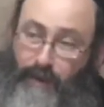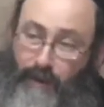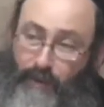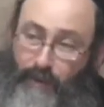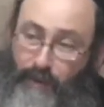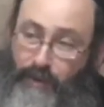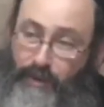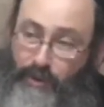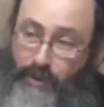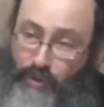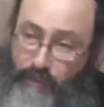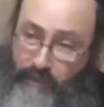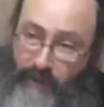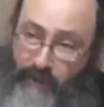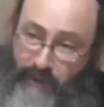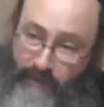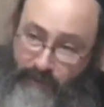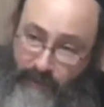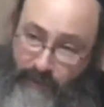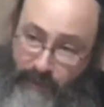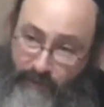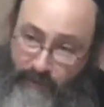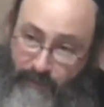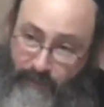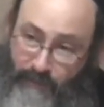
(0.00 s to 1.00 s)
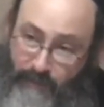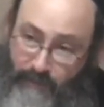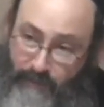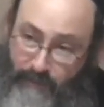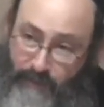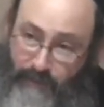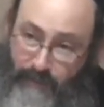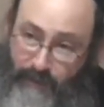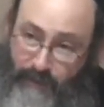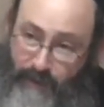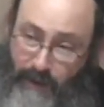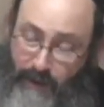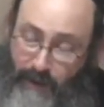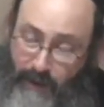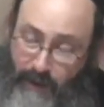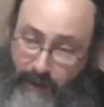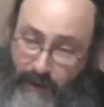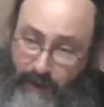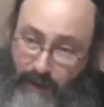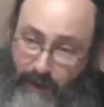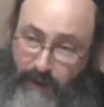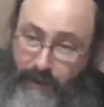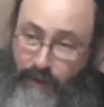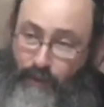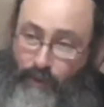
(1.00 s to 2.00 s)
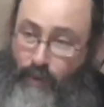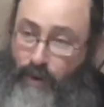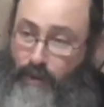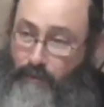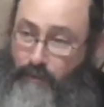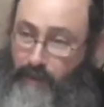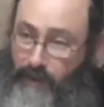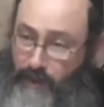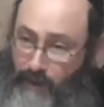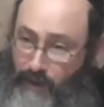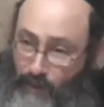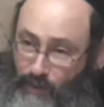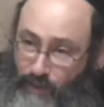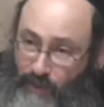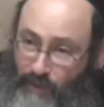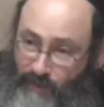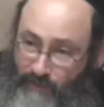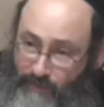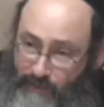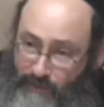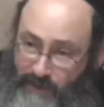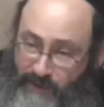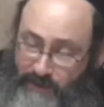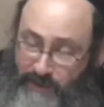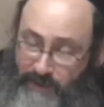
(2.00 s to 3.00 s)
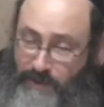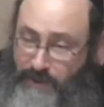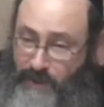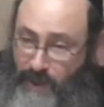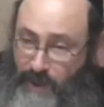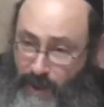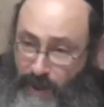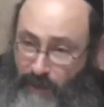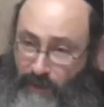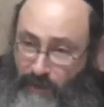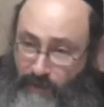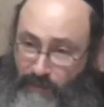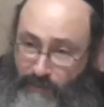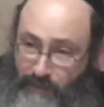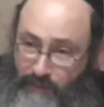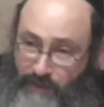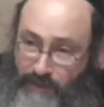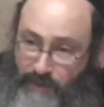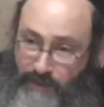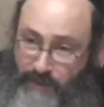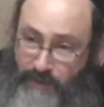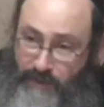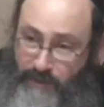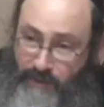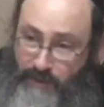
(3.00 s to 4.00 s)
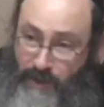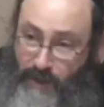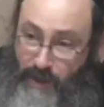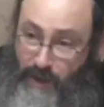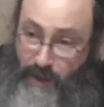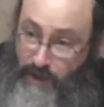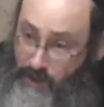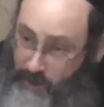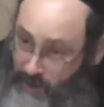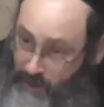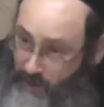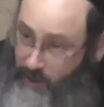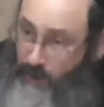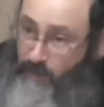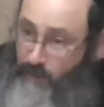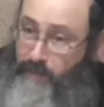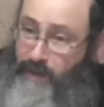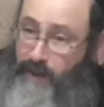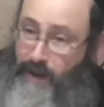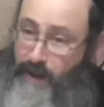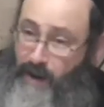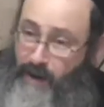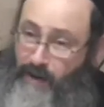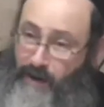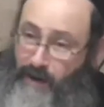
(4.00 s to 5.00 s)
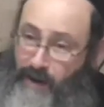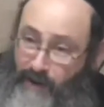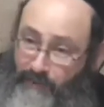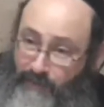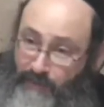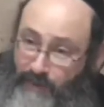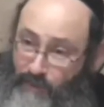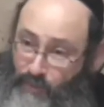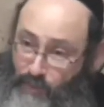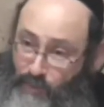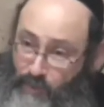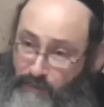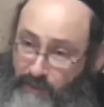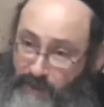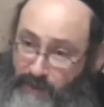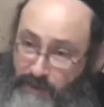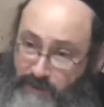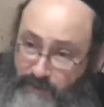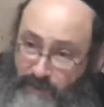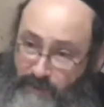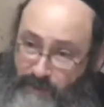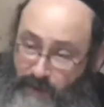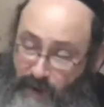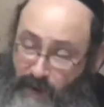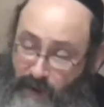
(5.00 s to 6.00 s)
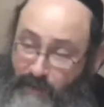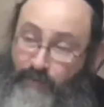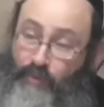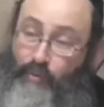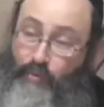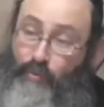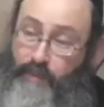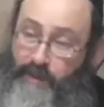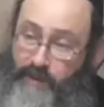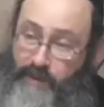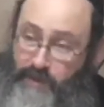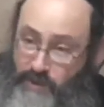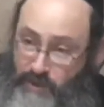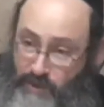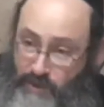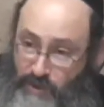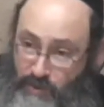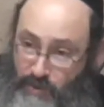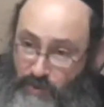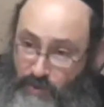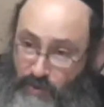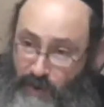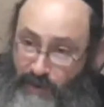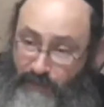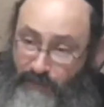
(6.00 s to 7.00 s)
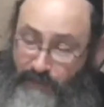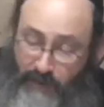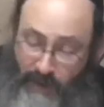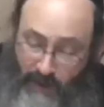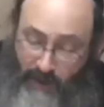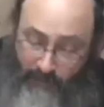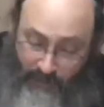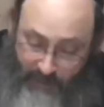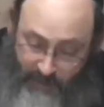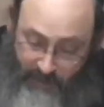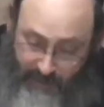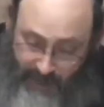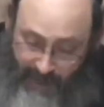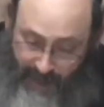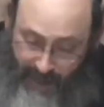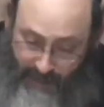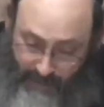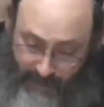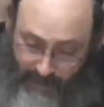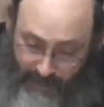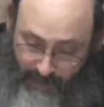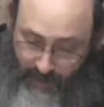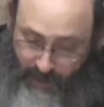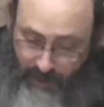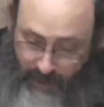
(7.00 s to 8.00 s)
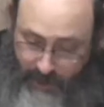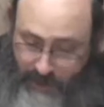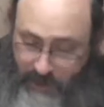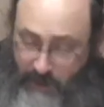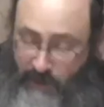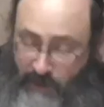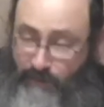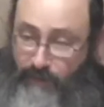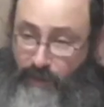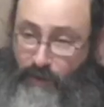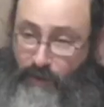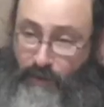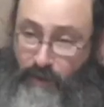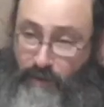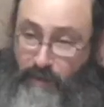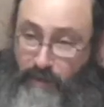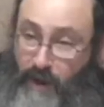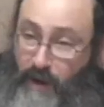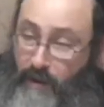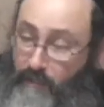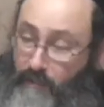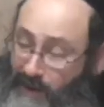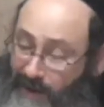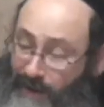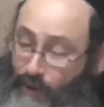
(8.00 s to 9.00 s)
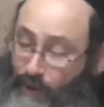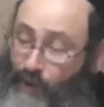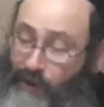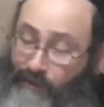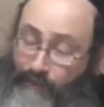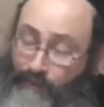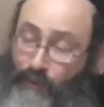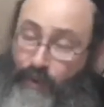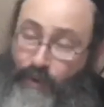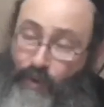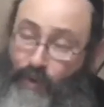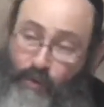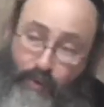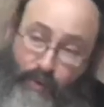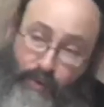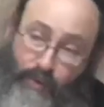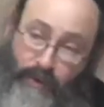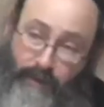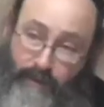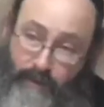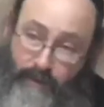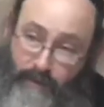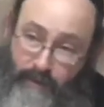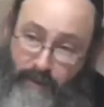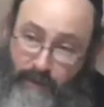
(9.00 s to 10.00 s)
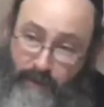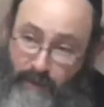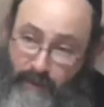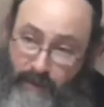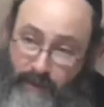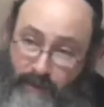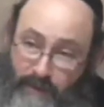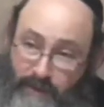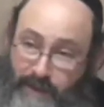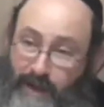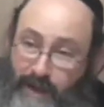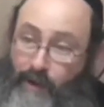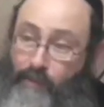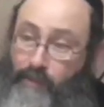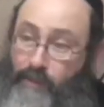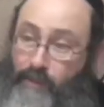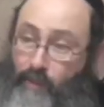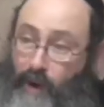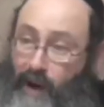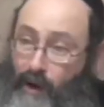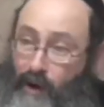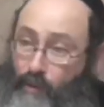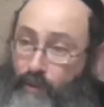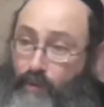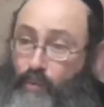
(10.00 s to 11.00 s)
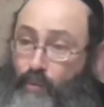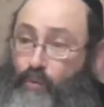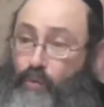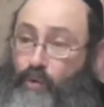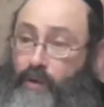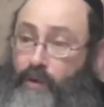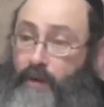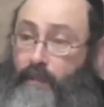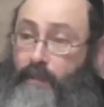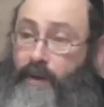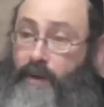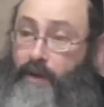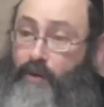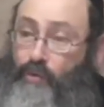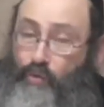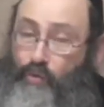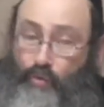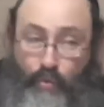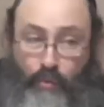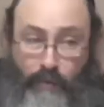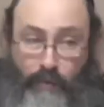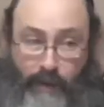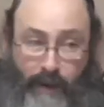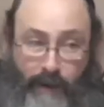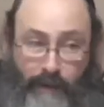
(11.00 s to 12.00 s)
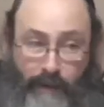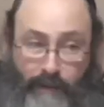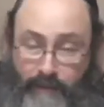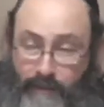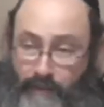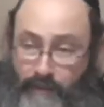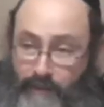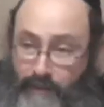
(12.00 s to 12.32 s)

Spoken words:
I want you to do me a favor, okay? You love mitzvahs and I love mitzvahs. So help me out. I have to do a mitzvah here. I have 2 mitzvahs to do. I have to give shtei matanos le'evyon. I don't have 1 coin. So how in the world am I going to do that,